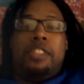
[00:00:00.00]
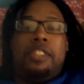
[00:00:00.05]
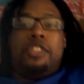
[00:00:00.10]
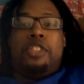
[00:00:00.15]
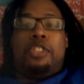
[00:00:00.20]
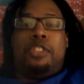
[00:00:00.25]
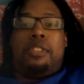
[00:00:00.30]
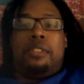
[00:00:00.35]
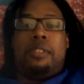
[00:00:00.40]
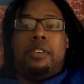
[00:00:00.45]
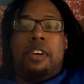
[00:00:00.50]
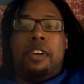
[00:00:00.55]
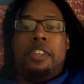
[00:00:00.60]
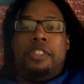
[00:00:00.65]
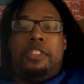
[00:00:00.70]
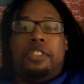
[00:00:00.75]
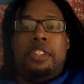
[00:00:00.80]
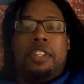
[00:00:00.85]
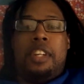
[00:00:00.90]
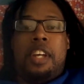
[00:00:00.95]
Just
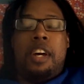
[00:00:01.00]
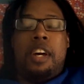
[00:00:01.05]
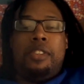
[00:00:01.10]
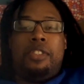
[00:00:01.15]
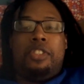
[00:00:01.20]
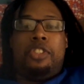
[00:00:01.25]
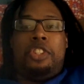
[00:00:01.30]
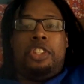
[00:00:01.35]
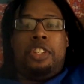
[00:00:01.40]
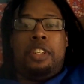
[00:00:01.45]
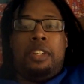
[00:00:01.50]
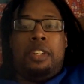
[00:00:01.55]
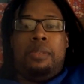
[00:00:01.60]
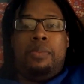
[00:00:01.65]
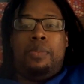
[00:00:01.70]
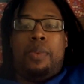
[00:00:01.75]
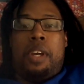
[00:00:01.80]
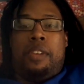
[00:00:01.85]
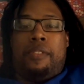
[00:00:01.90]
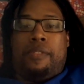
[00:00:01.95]
honestly now, just
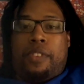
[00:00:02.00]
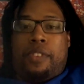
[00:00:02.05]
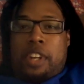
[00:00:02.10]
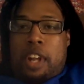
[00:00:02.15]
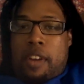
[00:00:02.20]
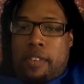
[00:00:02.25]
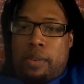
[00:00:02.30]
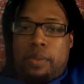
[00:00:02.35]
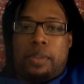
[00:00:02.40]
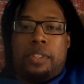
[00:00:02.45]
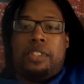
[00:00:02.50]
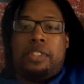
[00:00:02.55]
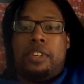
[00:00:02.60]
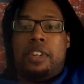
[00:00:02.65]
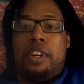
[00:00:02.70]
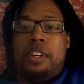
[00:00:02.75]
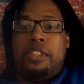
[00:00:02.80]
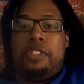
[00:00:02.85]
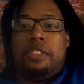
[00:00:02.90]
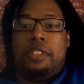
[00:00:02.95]
chilling, waiting for
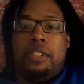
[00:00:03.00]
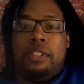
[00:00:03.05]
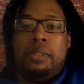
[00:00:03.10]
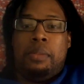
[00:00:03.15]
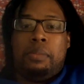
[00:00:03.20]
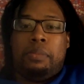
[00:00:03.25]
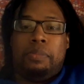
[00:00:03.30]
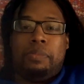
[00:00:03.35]
Neverwinter, honestly.